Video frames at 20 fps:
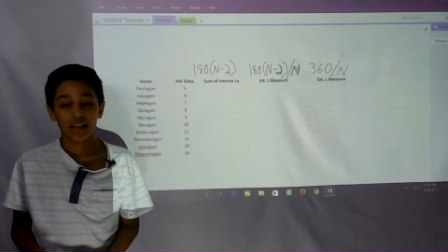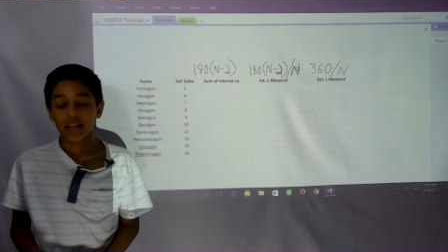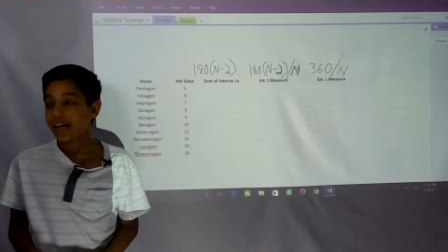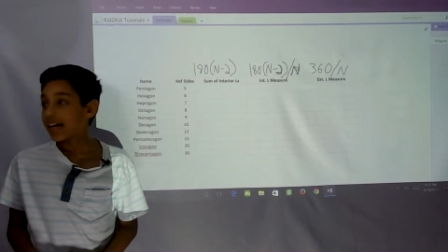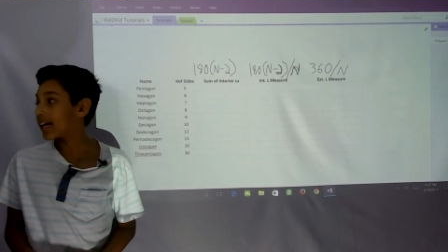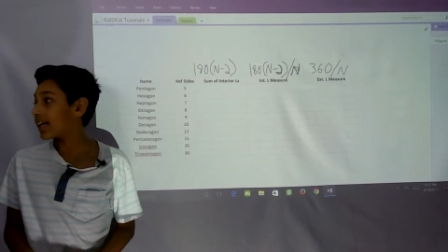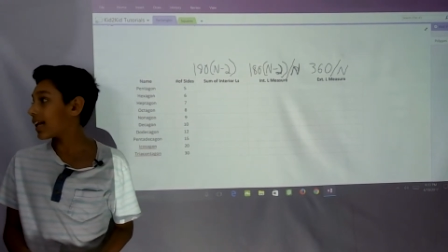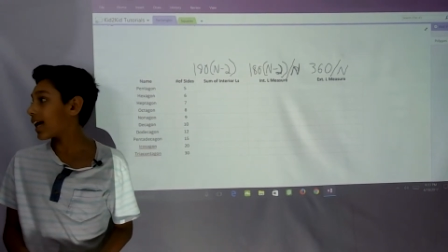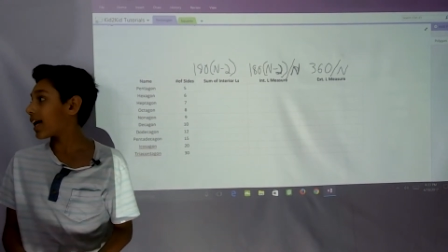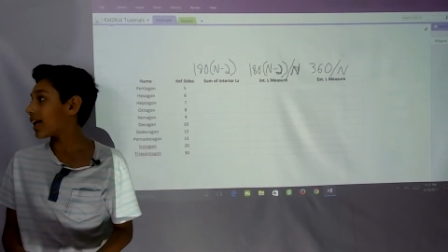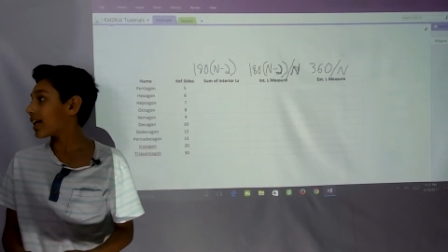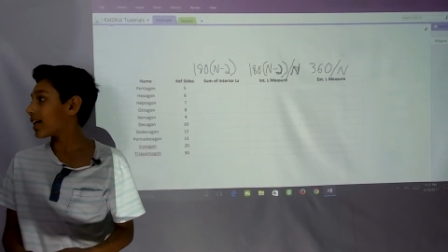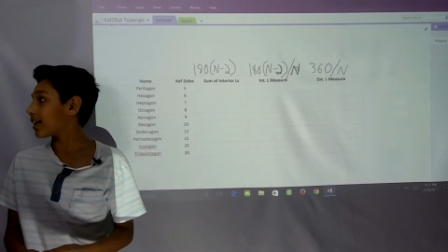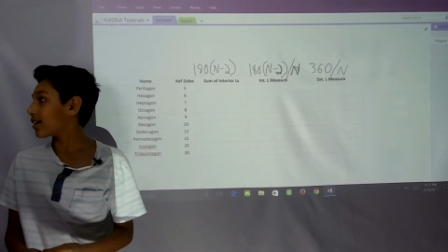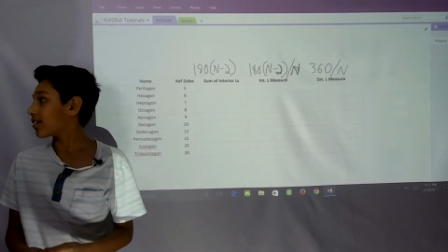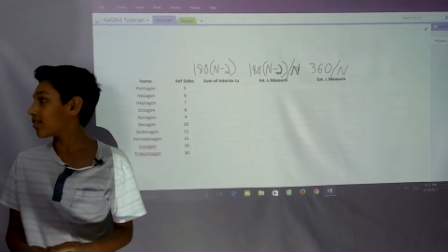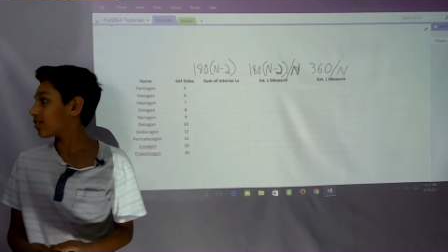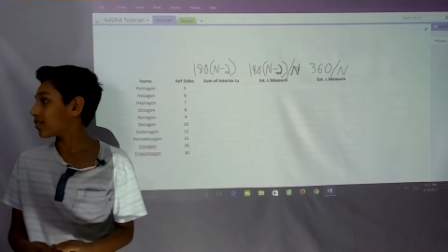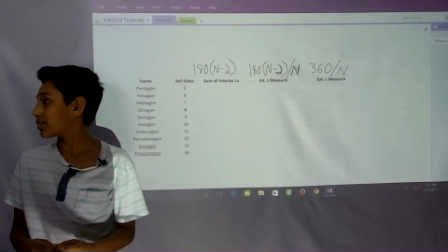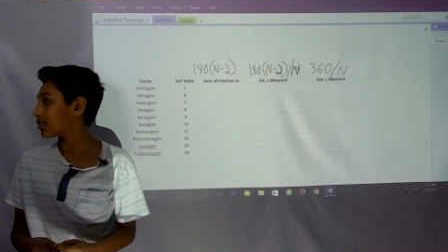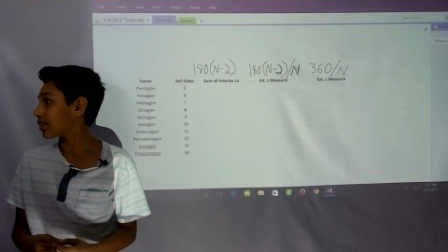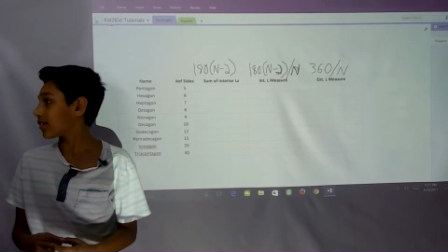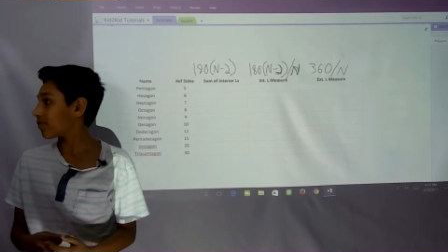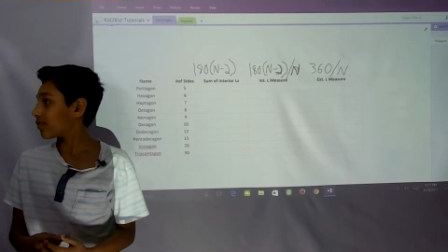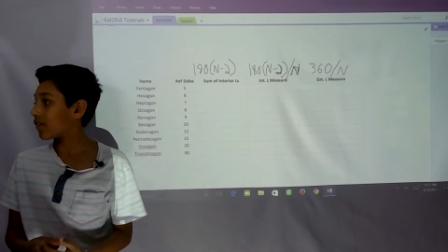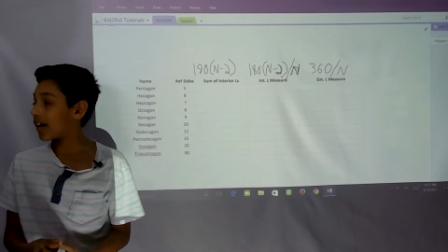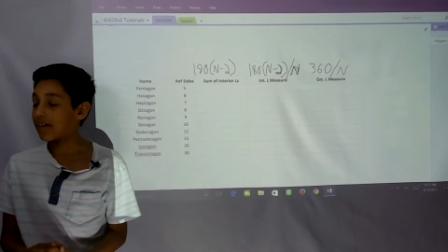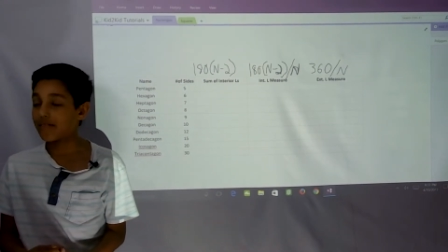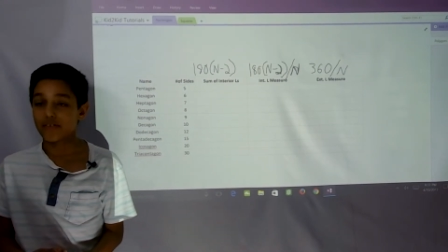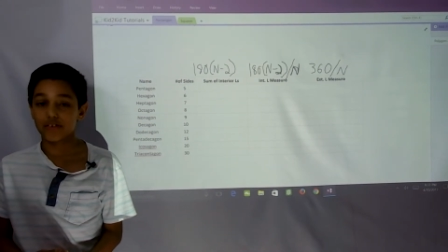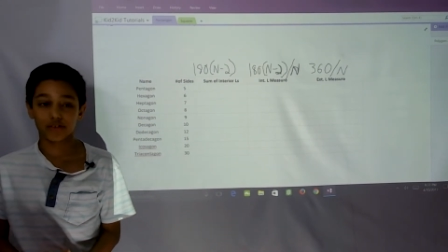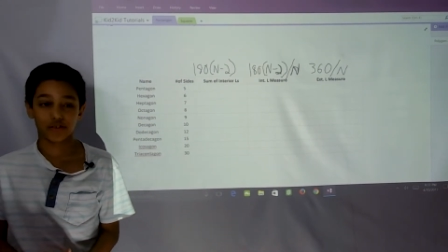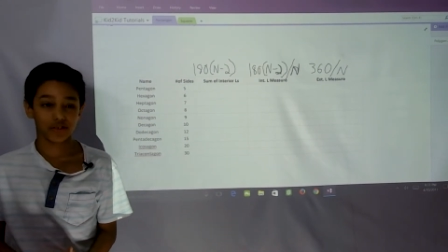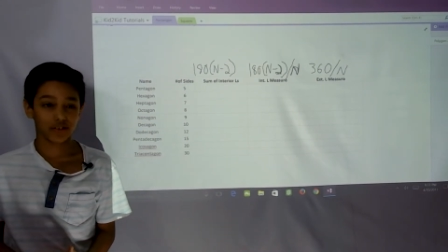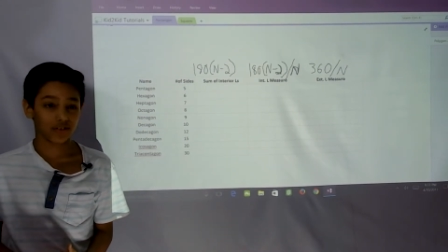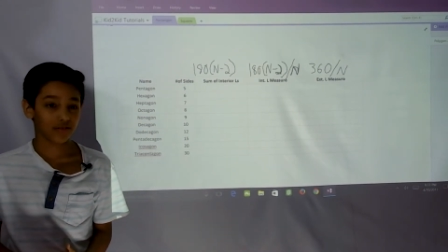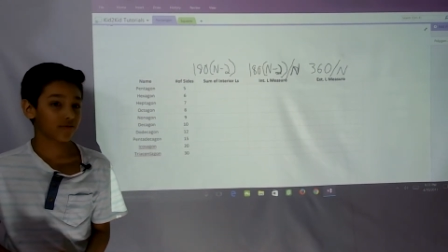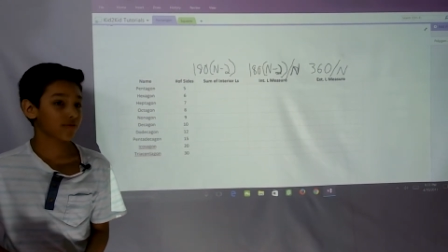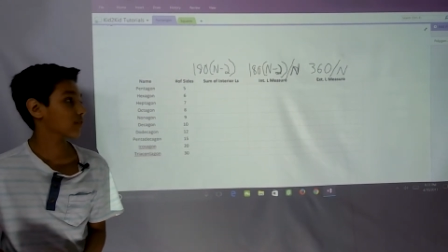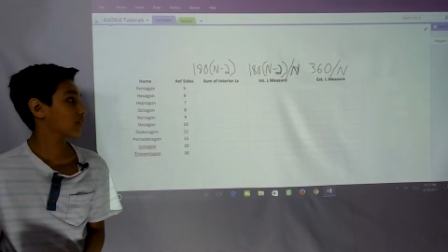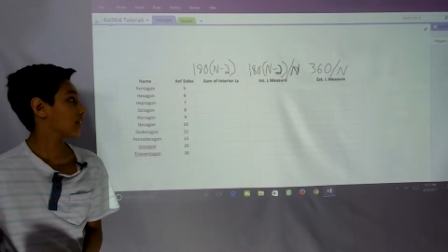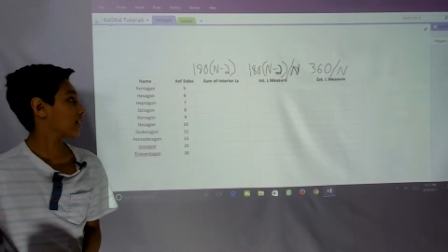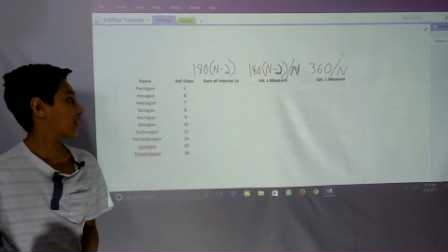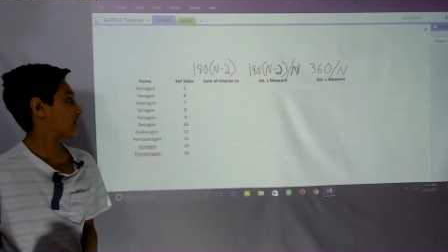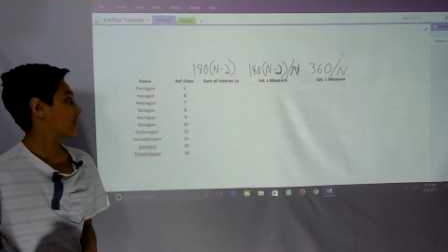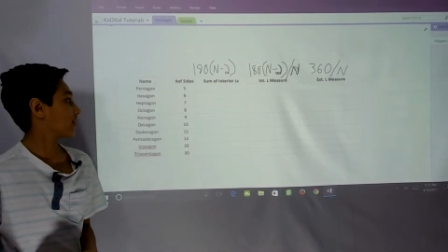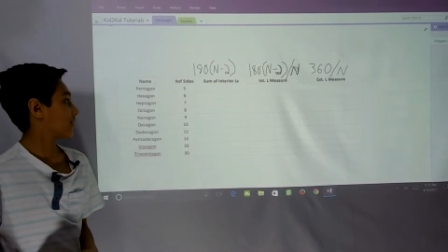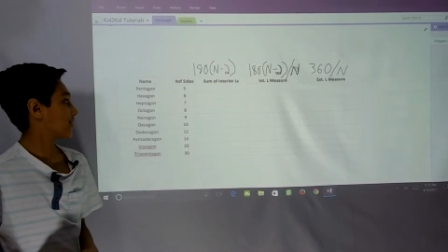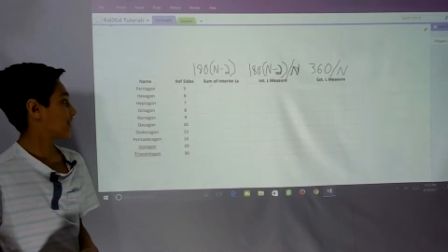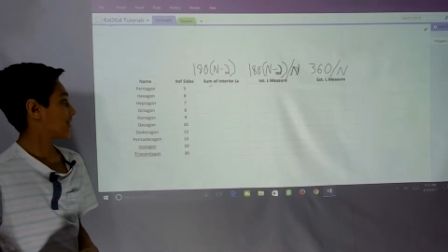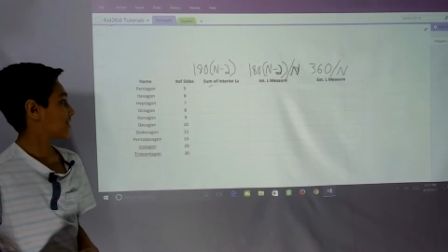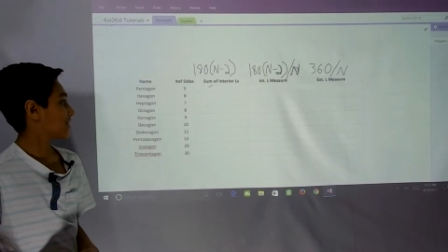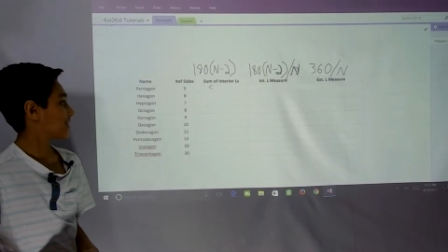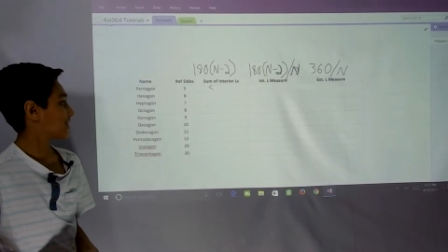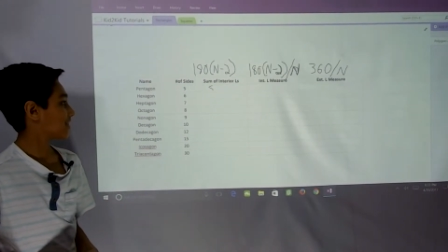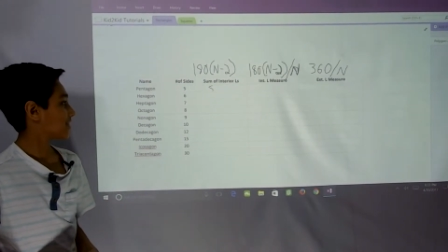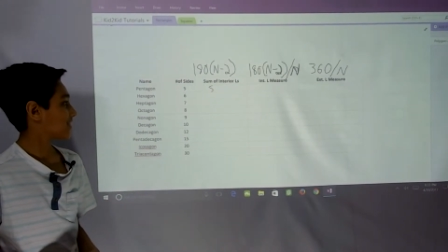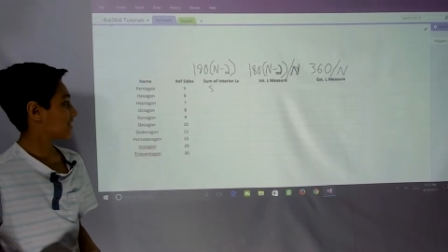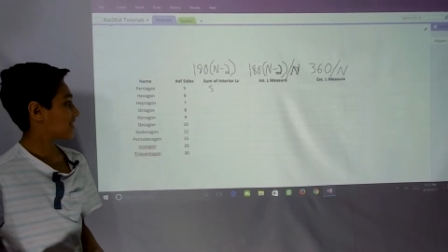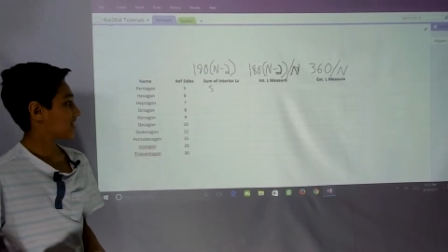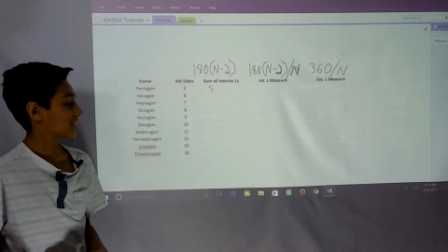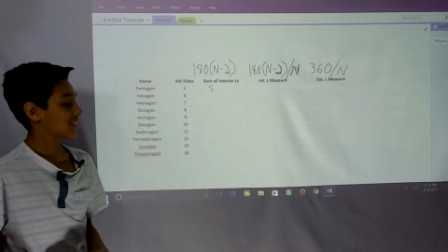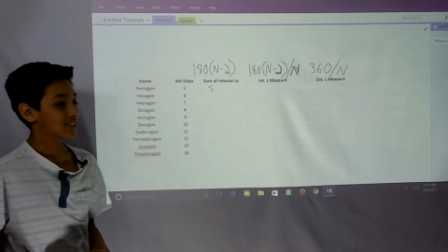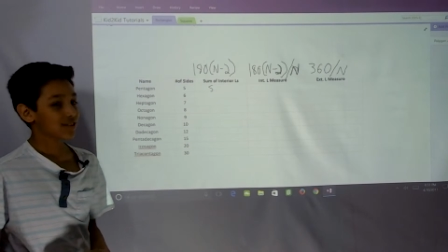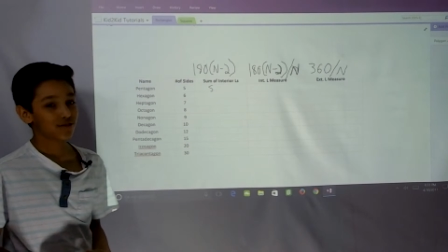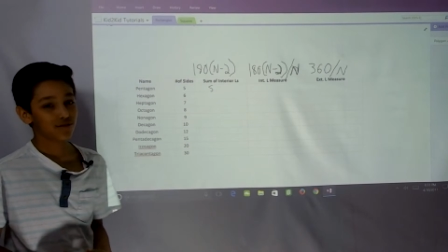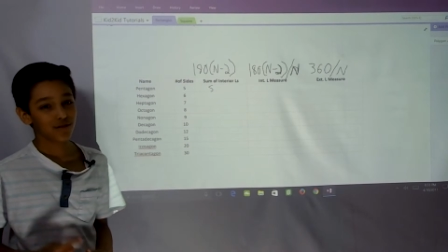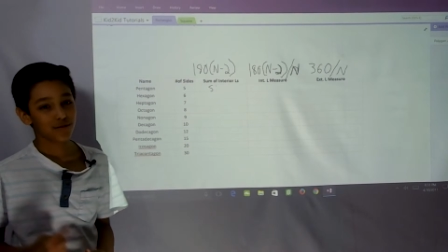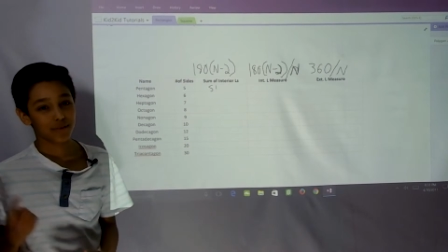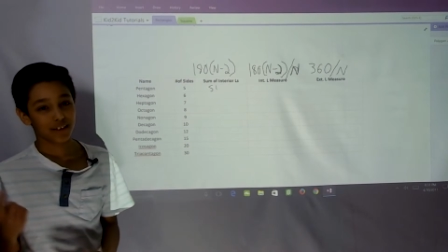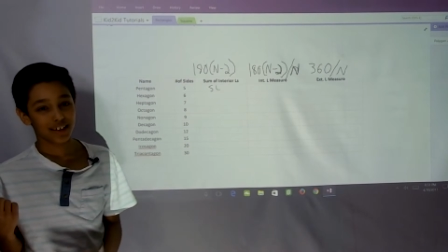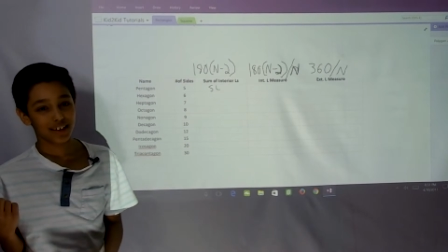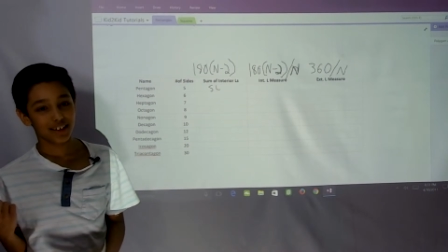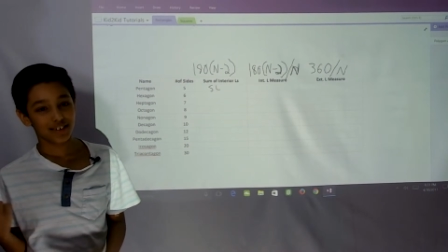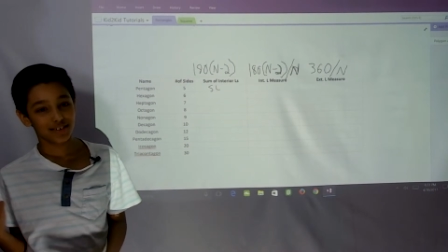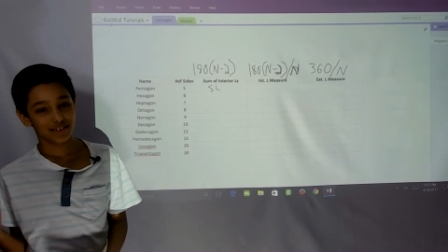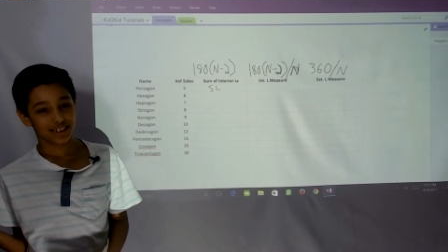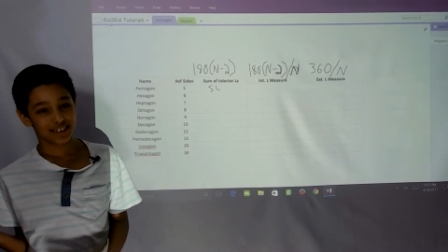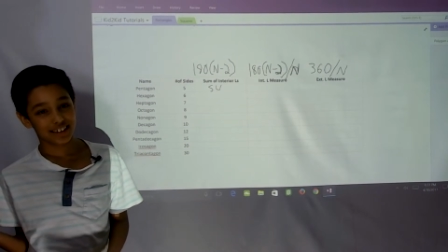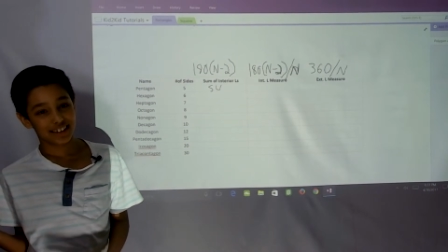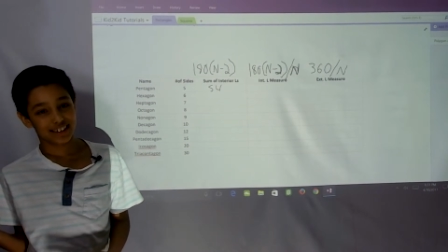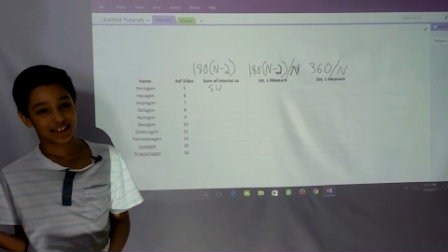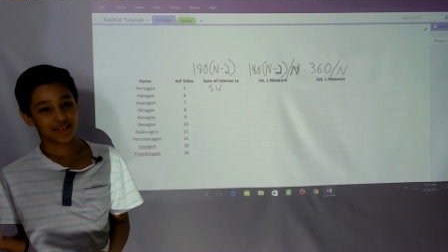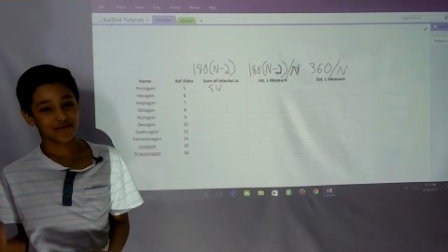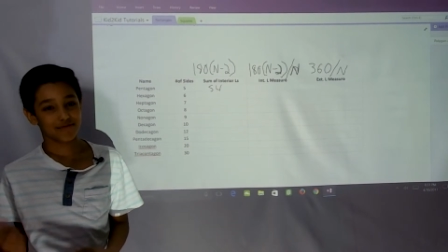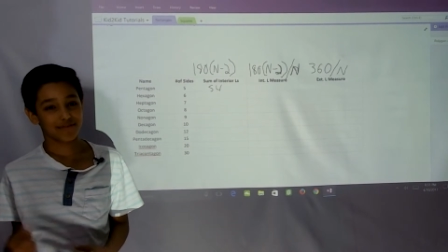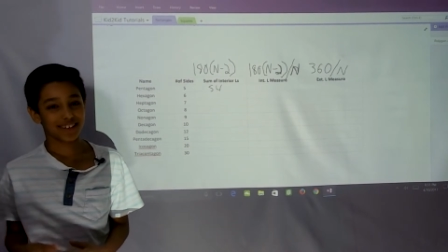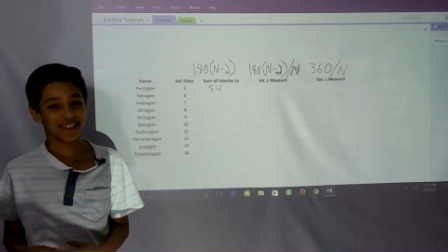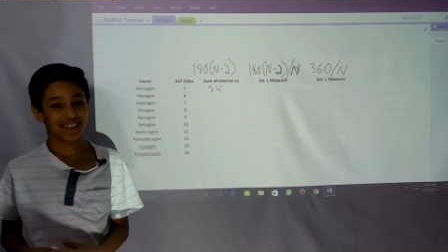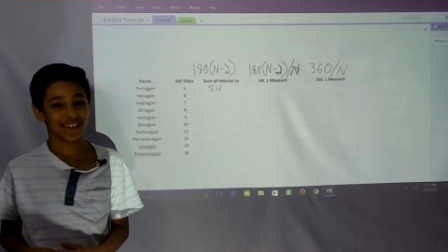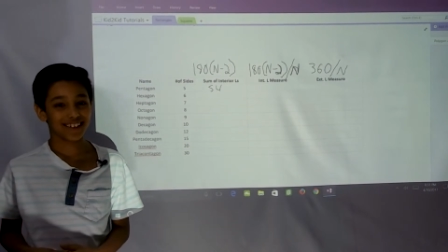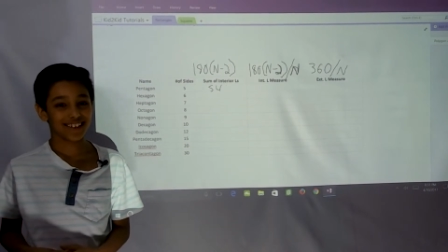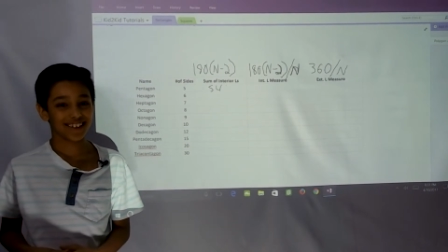And that equals 540 degrees. That's what my note says up there.